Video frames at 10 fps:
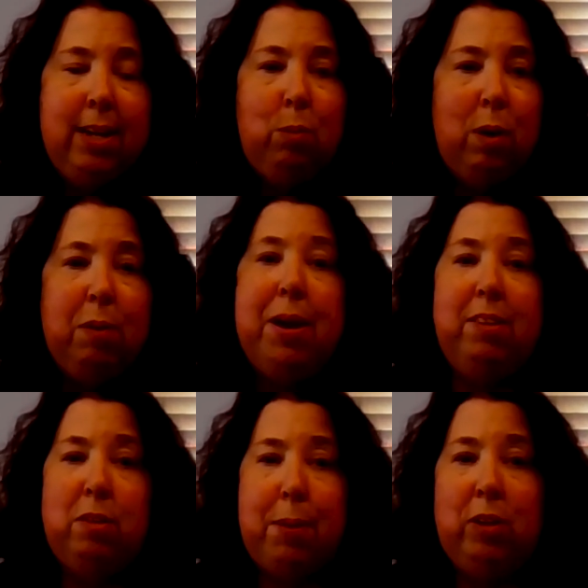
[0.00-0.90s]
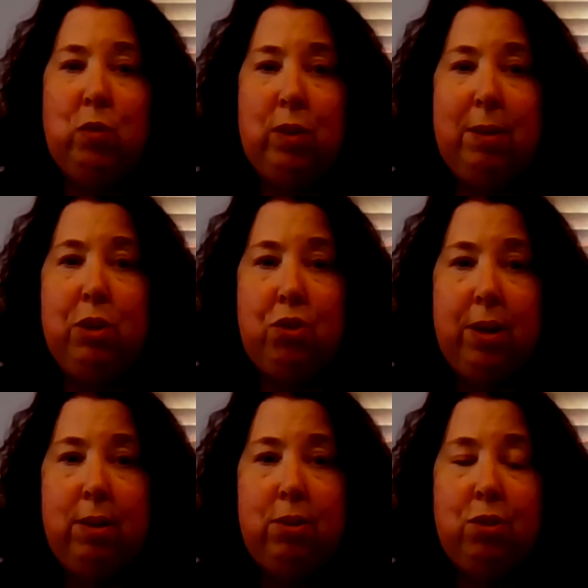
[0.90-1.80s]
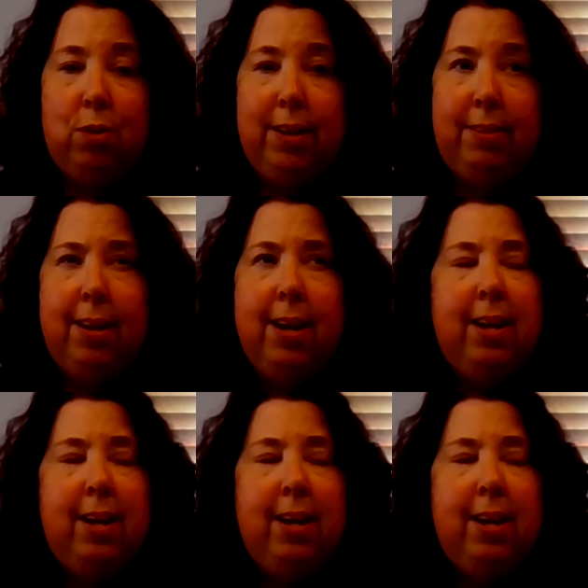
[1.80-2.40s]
when we make space for them to share their stories.